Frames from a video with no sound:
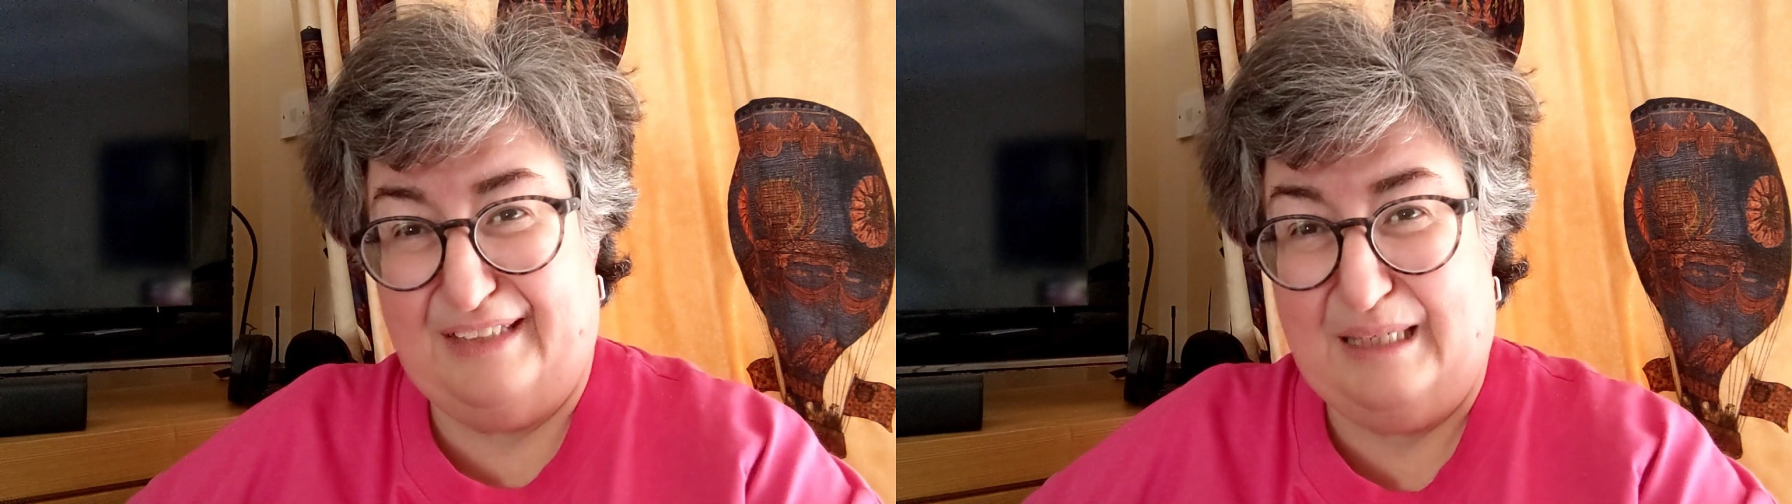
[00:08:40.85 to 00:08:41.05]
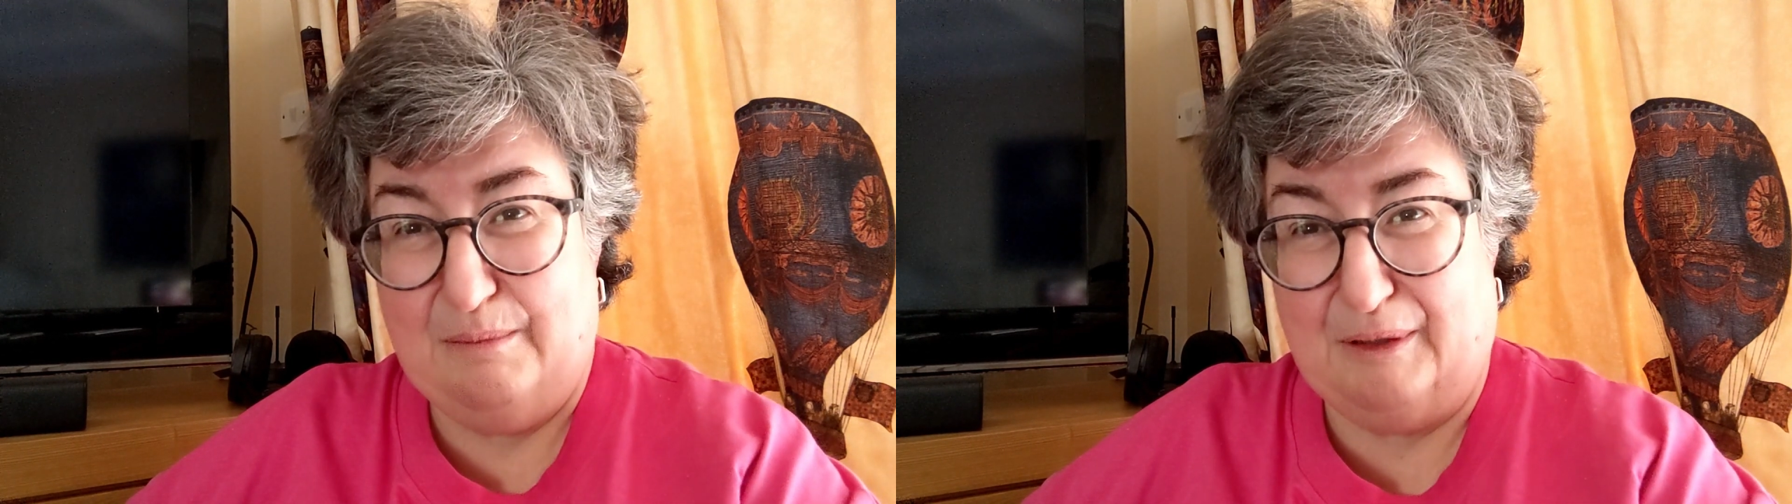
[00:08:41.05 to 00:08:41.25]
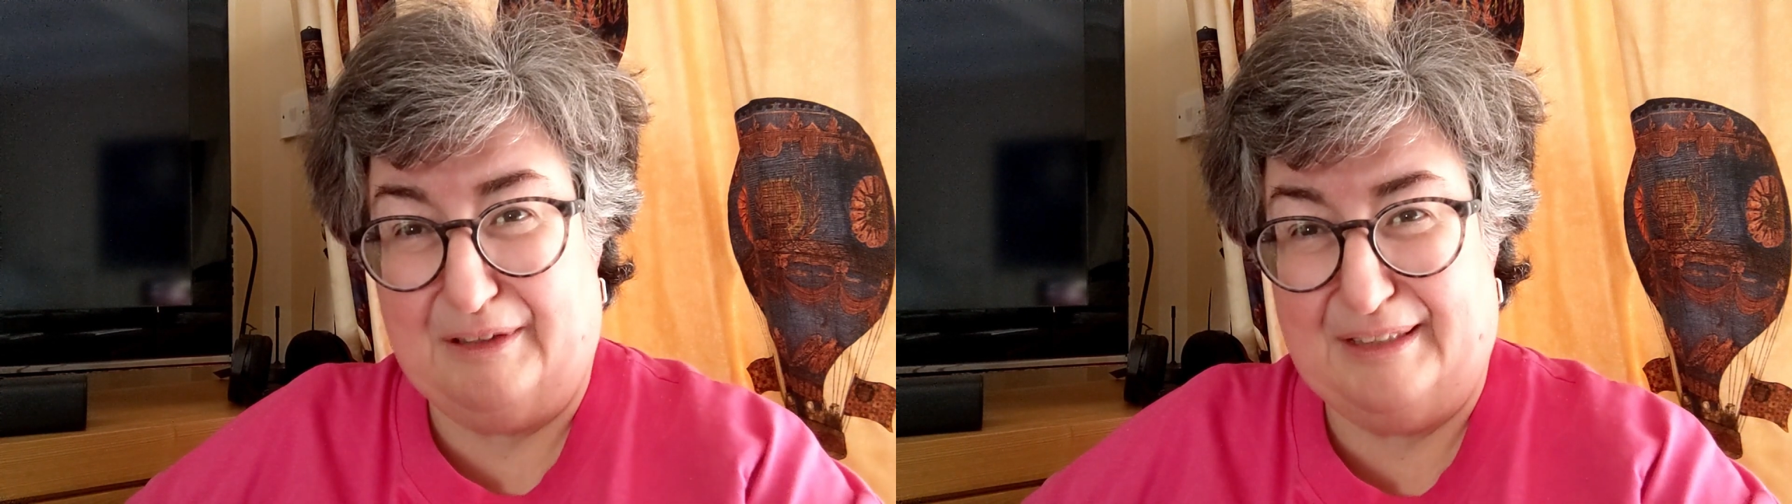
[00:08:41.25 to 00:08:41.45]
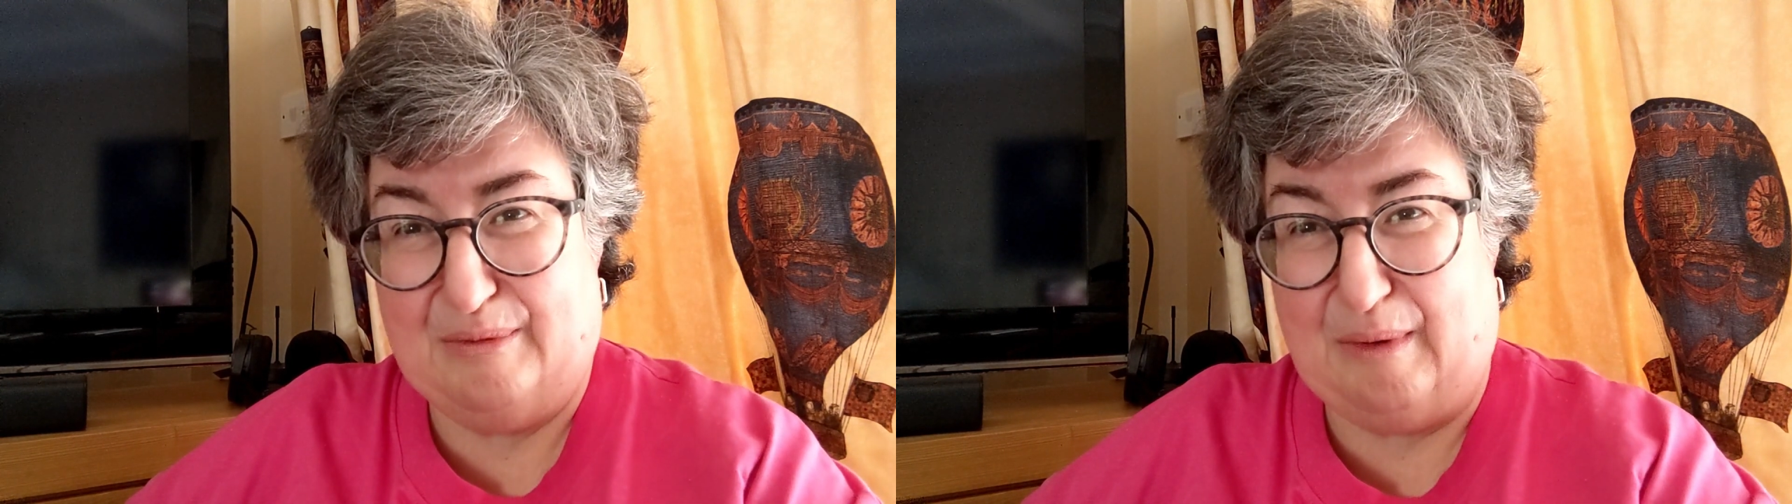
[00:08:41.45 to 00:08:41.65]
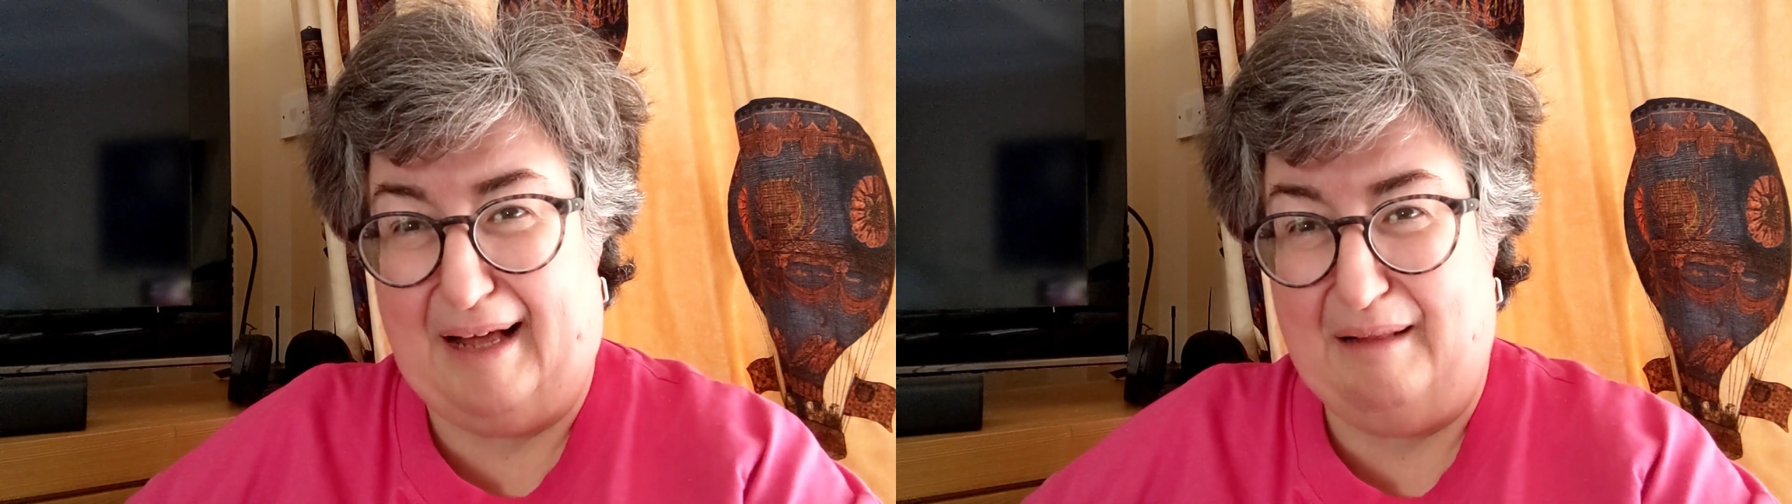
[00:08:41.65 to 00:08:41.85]
ebooks
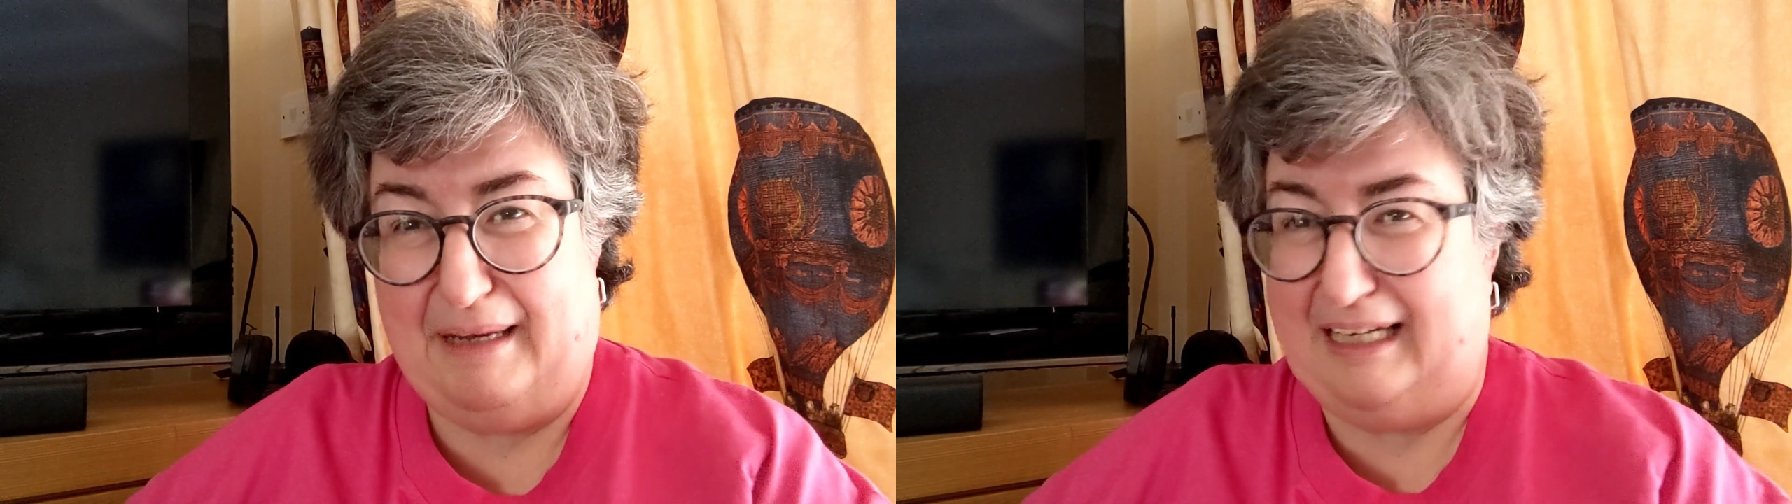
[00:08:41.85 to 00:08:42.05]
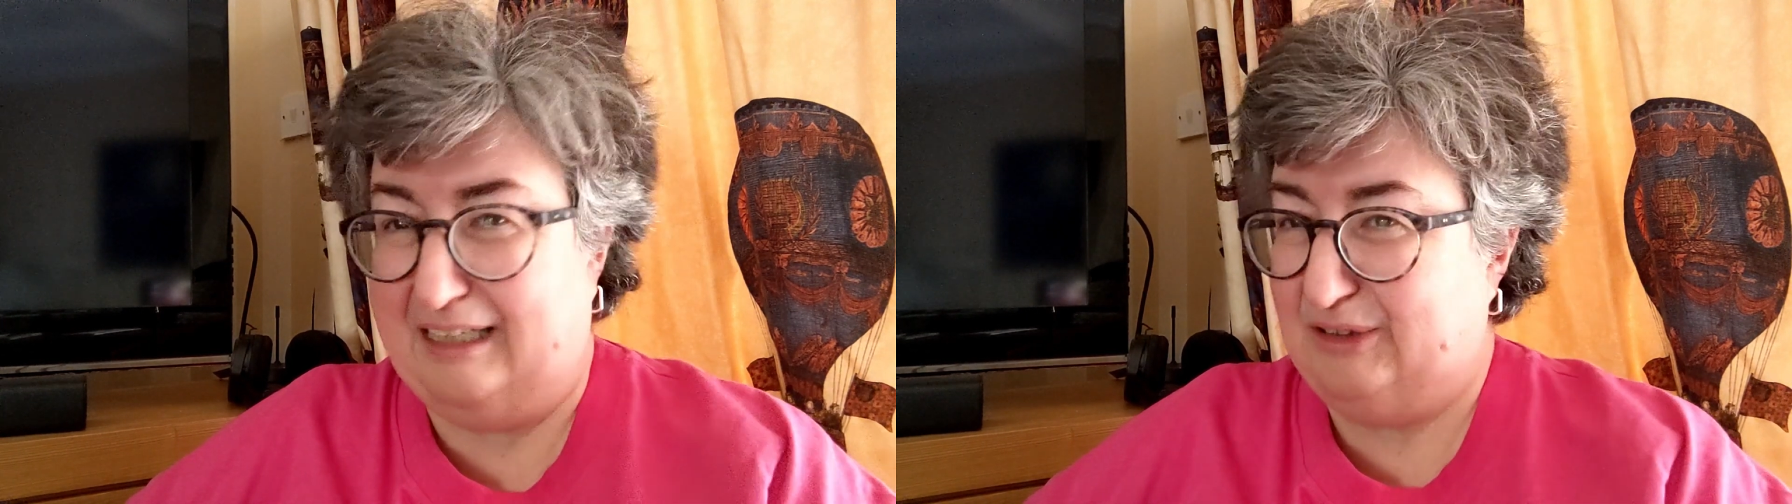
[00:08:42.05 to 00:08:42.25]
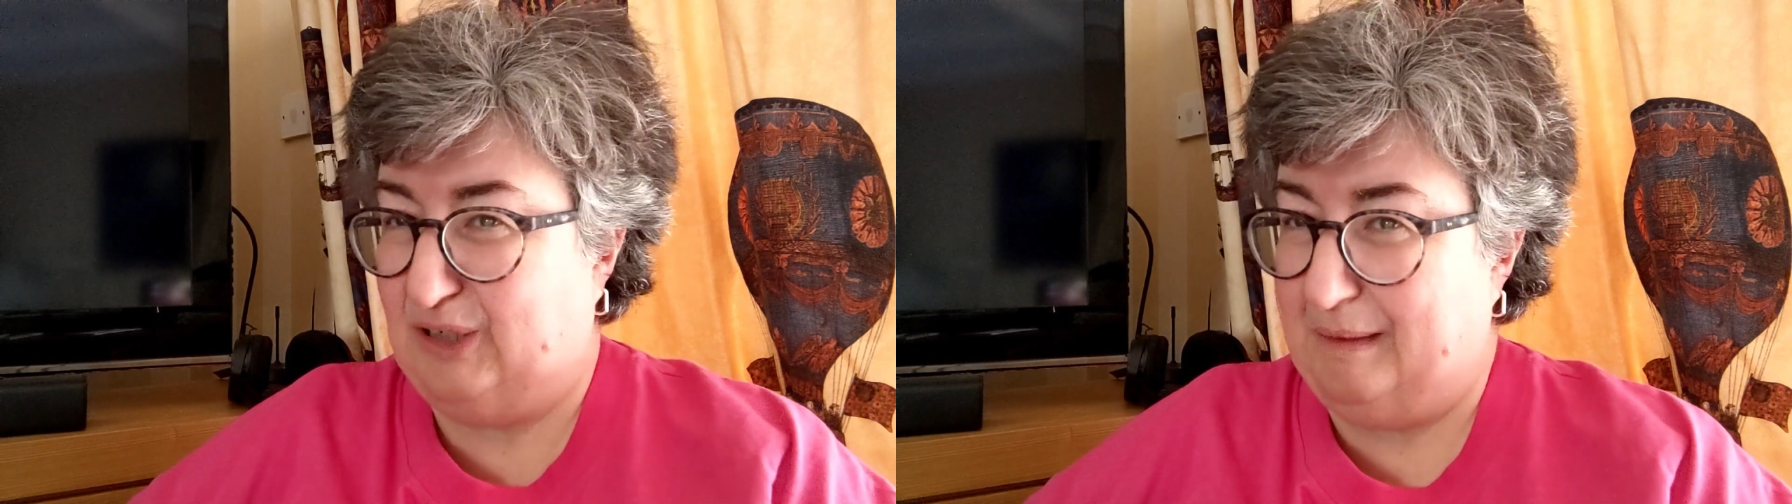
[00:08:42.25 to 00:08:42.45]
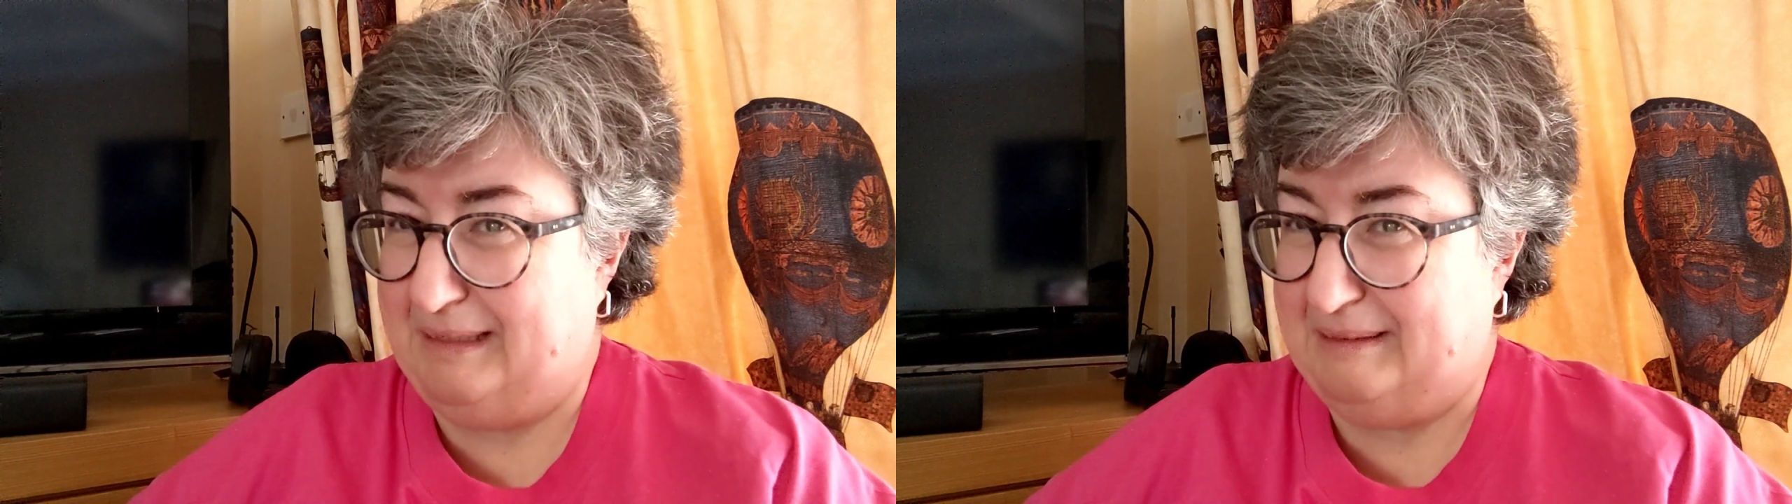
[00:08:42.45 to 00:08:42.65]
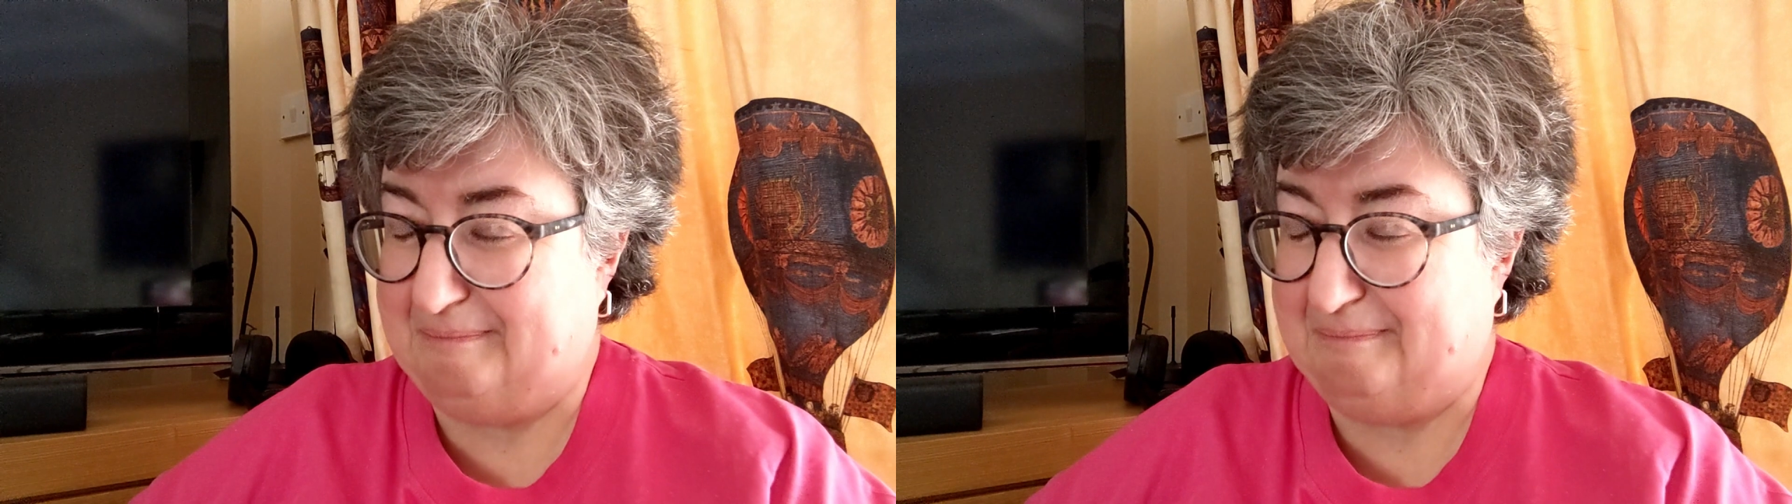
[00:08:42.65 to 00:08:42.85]
as well might like to comment.